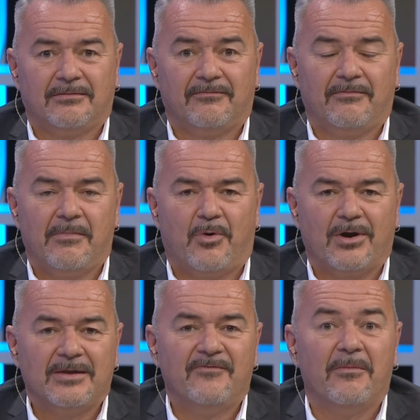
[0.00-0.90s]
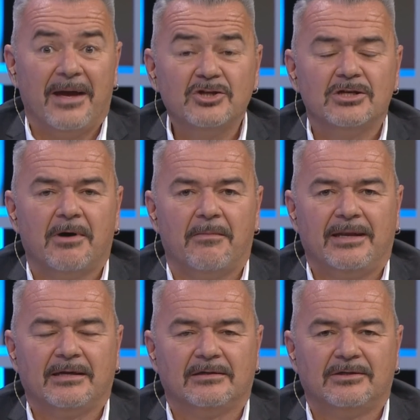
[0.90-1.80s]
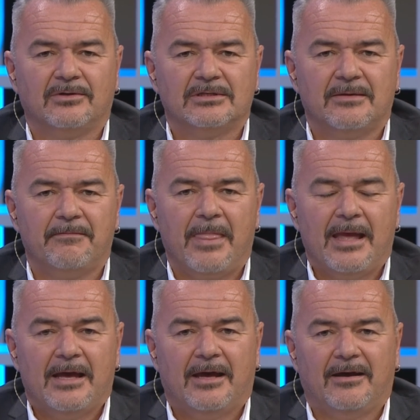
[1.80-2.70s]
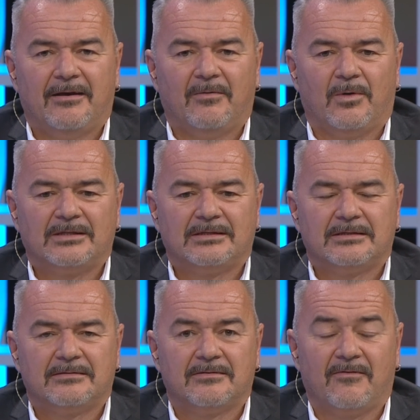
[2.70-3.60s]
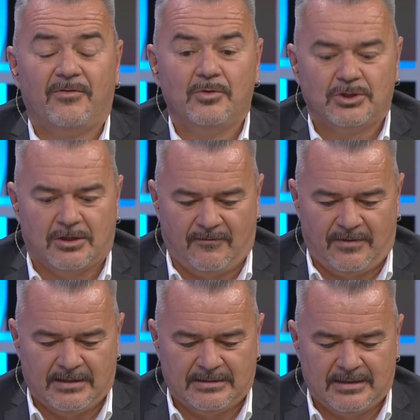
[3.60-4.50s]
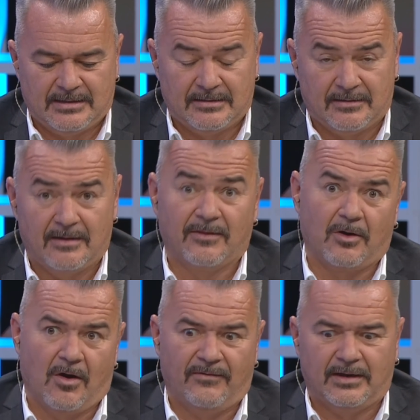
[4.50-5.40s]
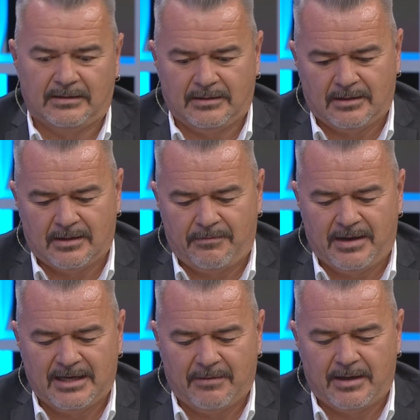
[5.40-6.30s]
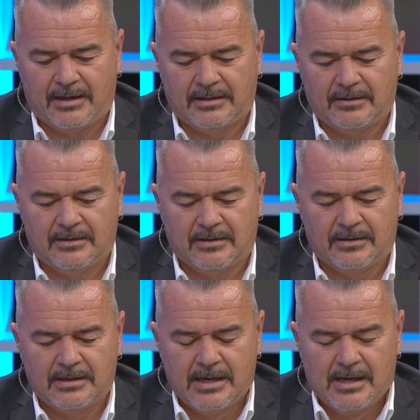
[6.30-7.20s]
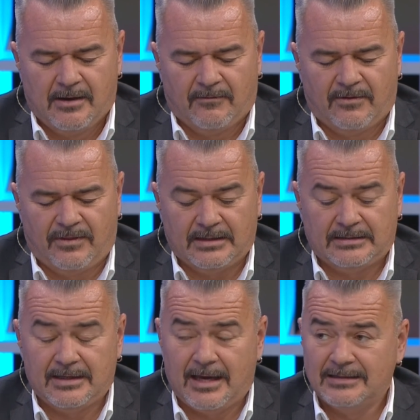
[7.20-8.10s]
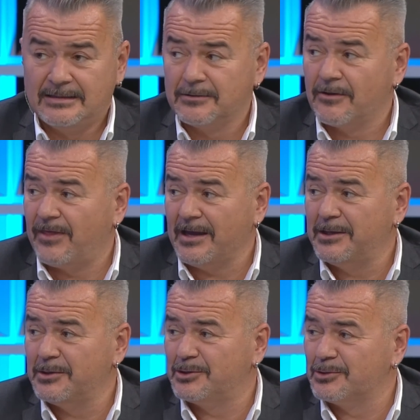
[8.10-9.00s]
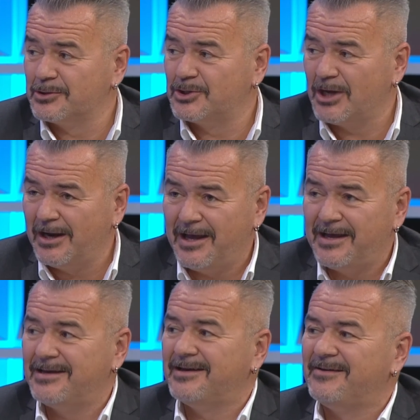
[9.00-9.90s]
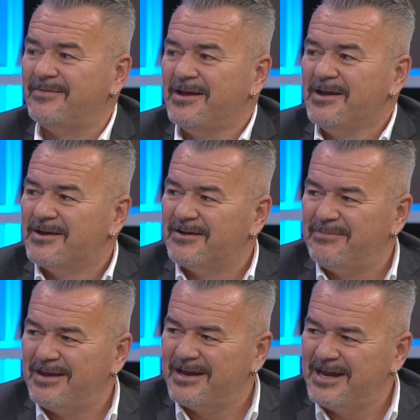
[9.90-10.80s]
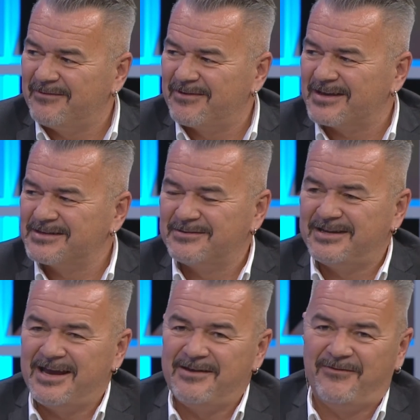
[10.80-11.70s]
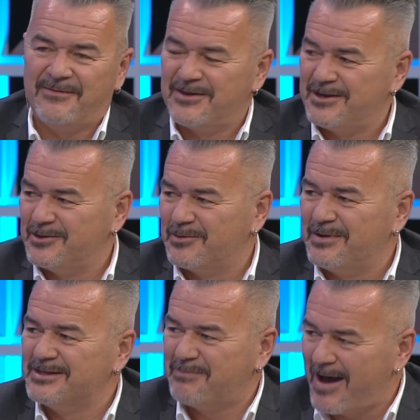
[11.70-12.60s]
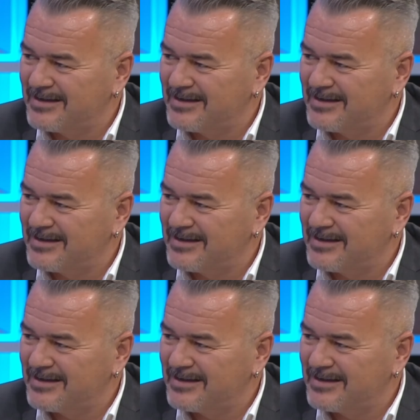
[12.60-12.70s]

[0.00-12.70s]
important information about medical tourism, what's the future of this, and the COVID pandemic with this. And so thank you to Csilla being here with us today from the European Spas